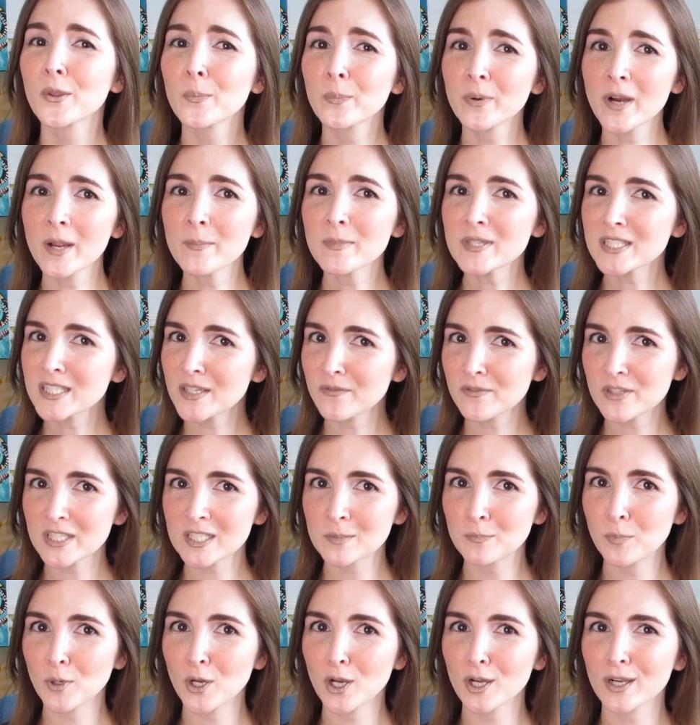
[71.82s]
The premise of this
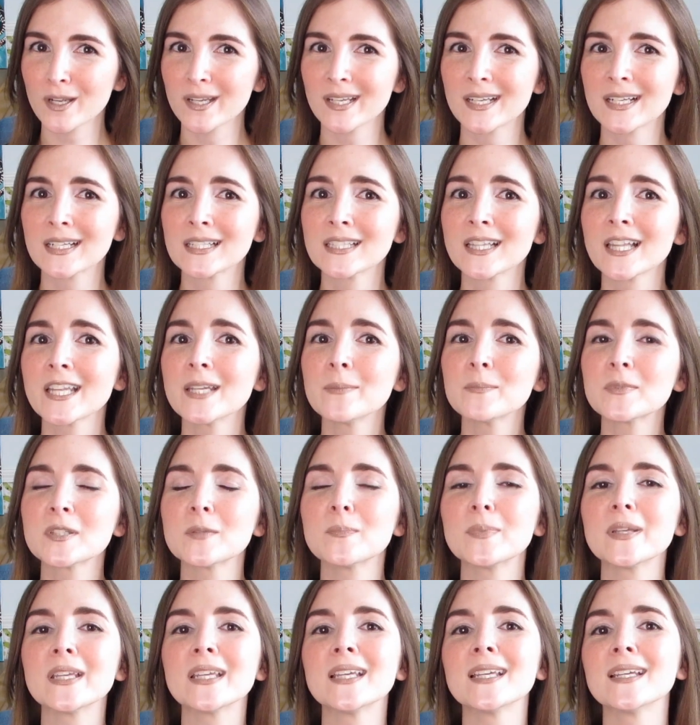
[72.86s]
book claimed to
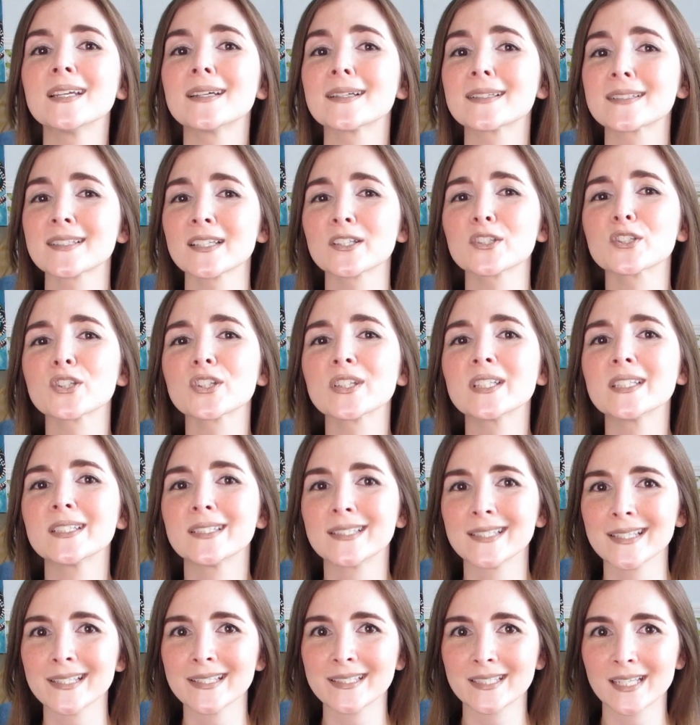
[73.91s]
be essentially
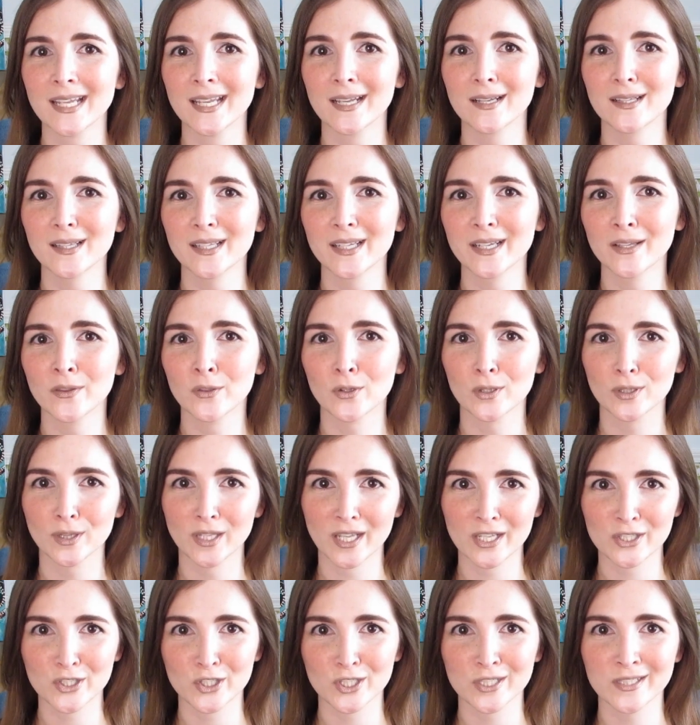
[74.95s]
detailing the
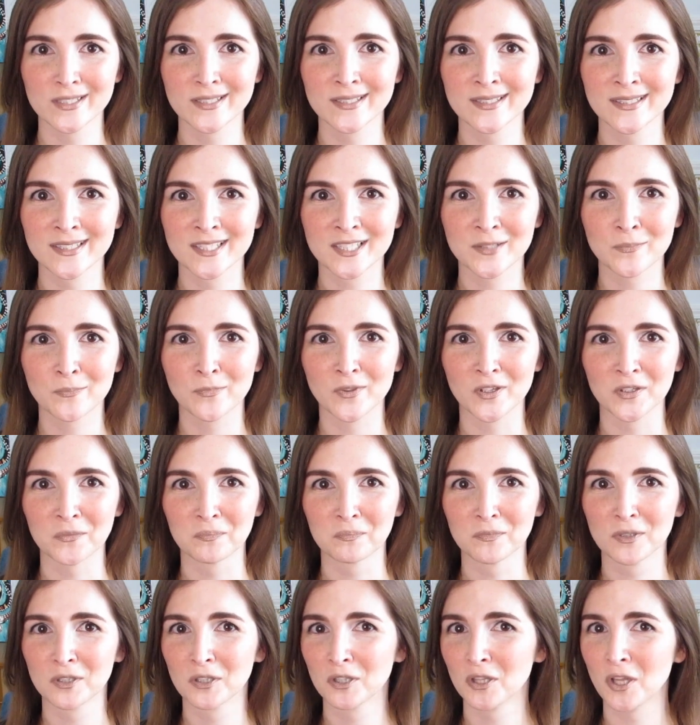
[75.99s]
legends
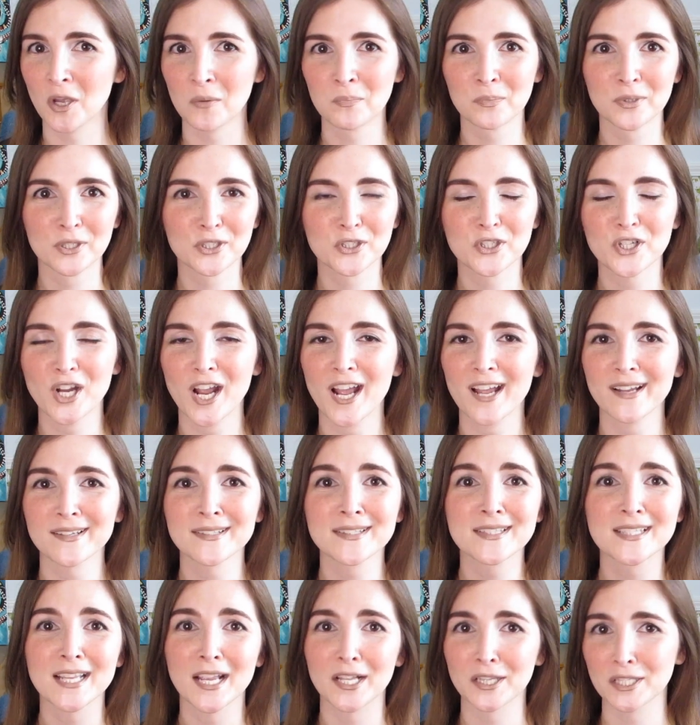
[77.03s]
that
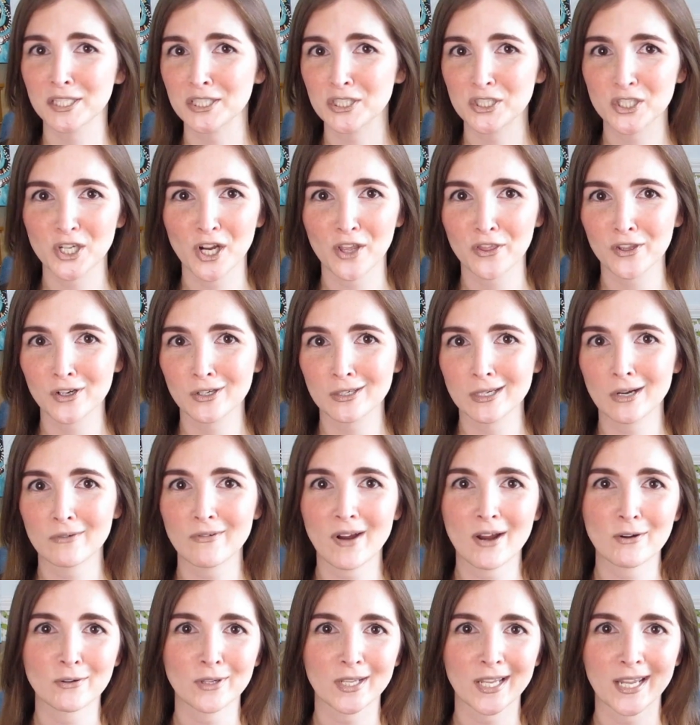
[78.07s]
lumberjacks tell each other
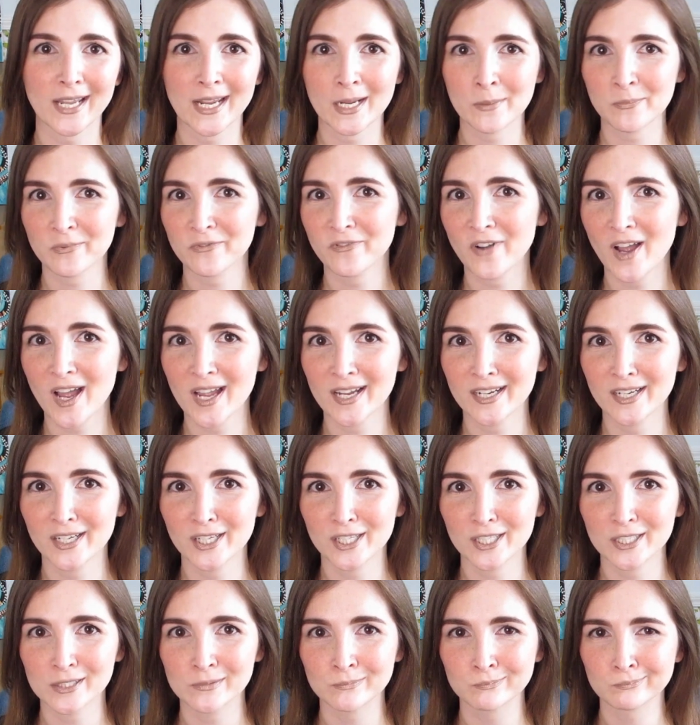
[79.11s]
around a
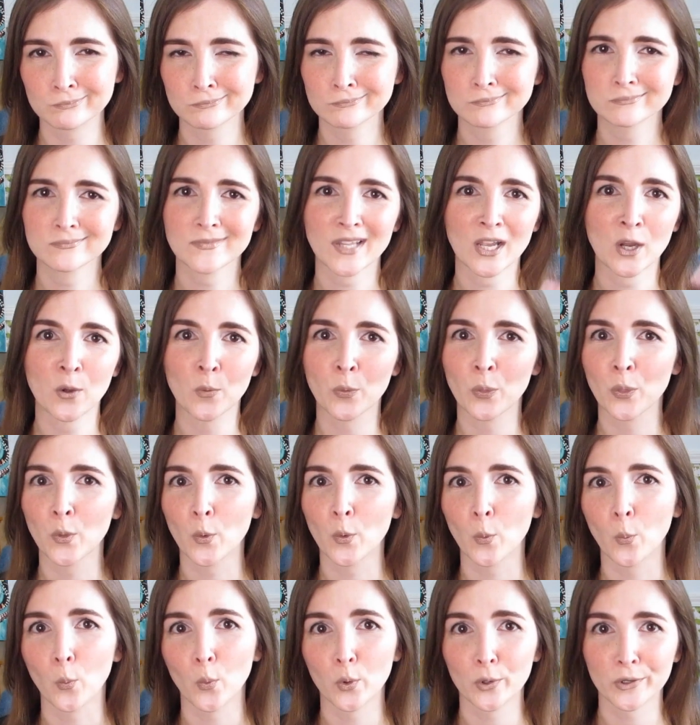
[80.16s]
campfire out in the
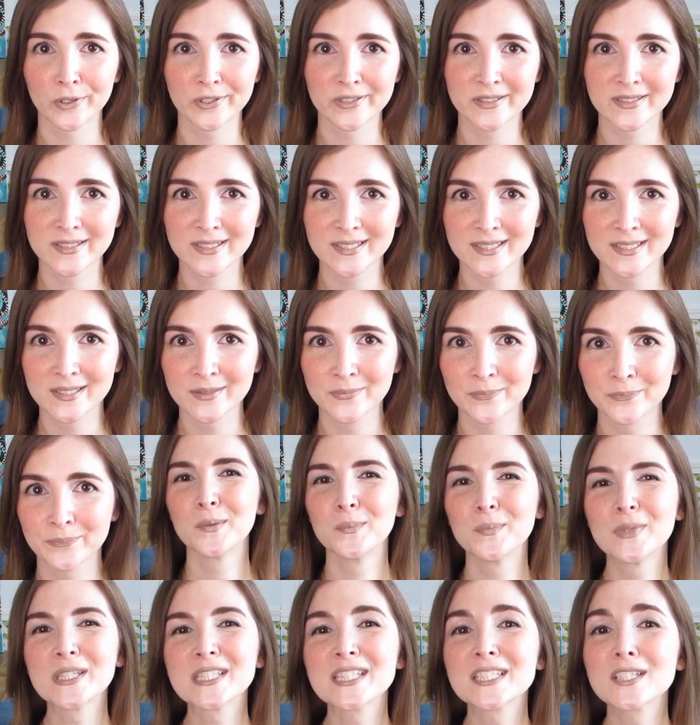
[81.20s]
woods.
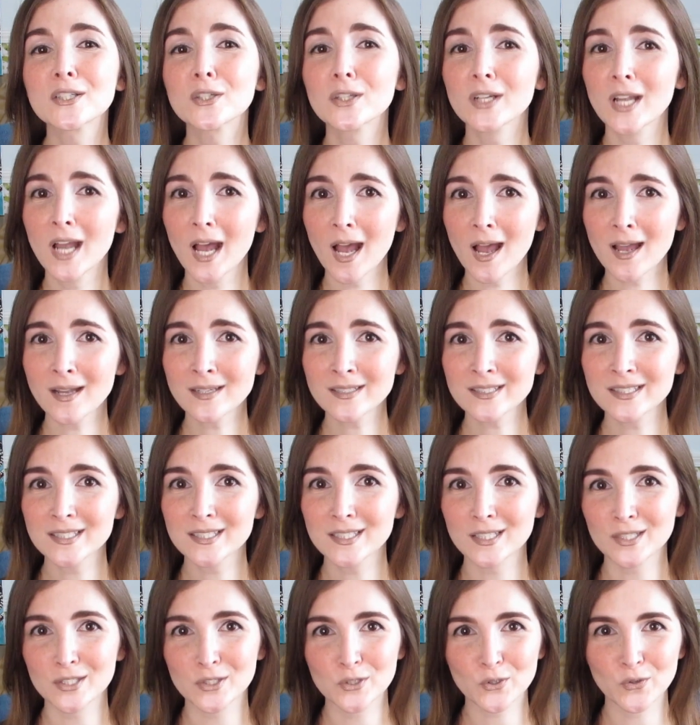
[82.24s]
Mr. Cox
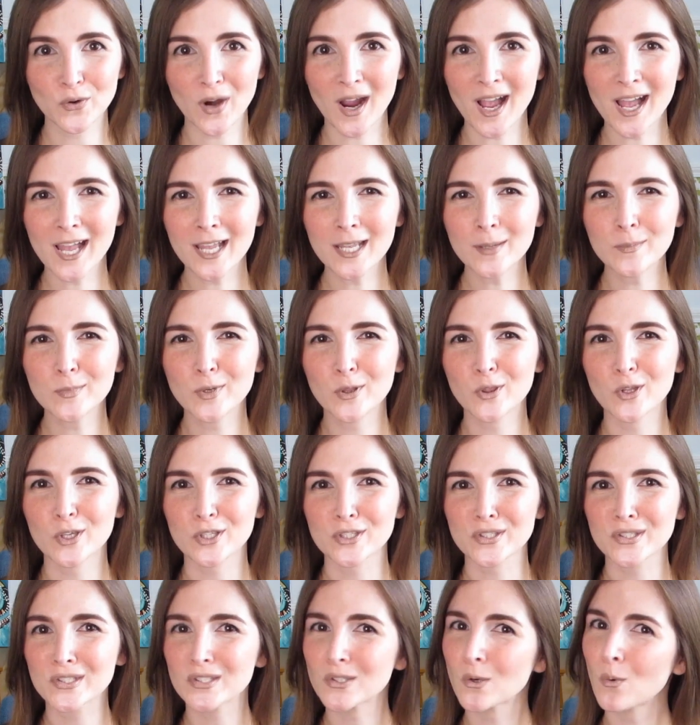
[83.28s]
described the
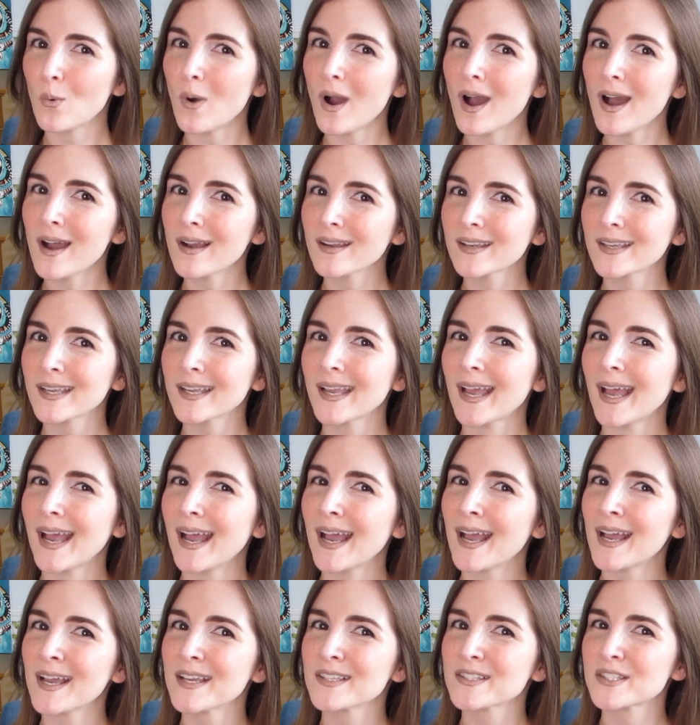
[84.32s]
squonk
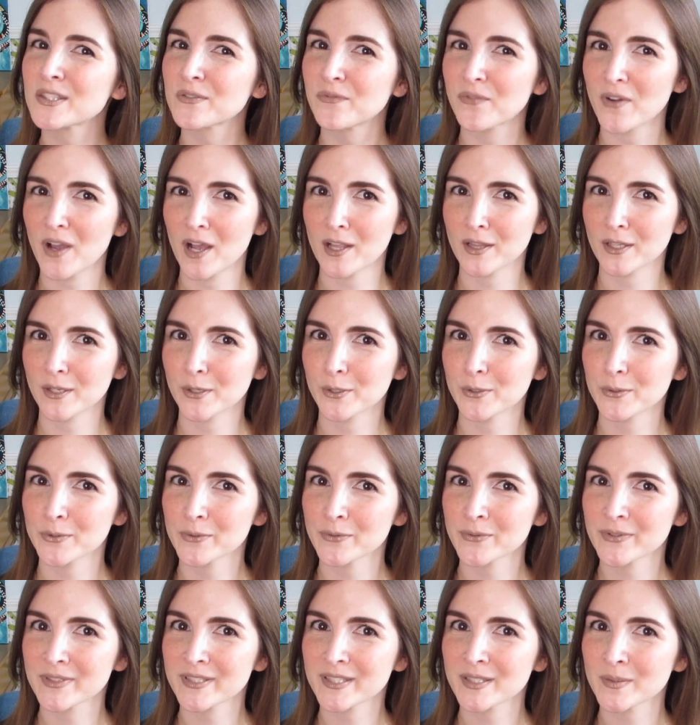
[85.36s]
as
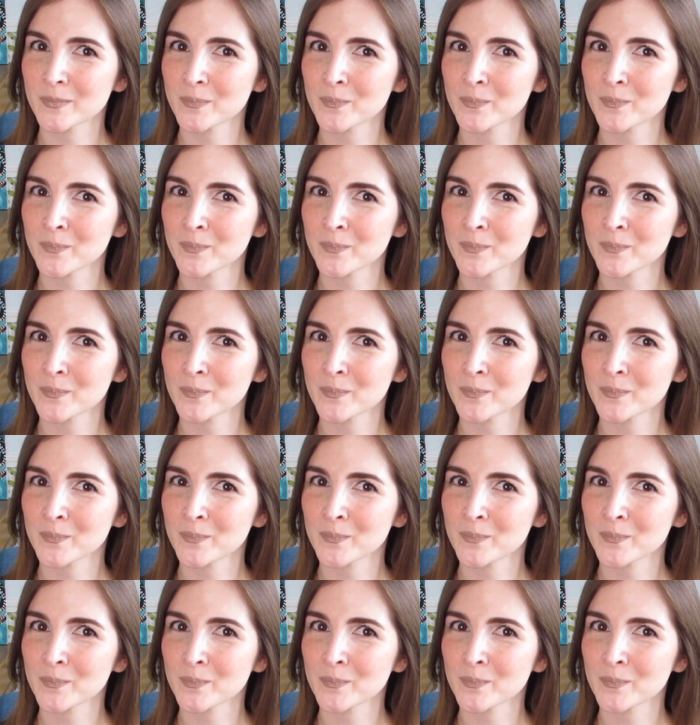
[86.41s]
follows.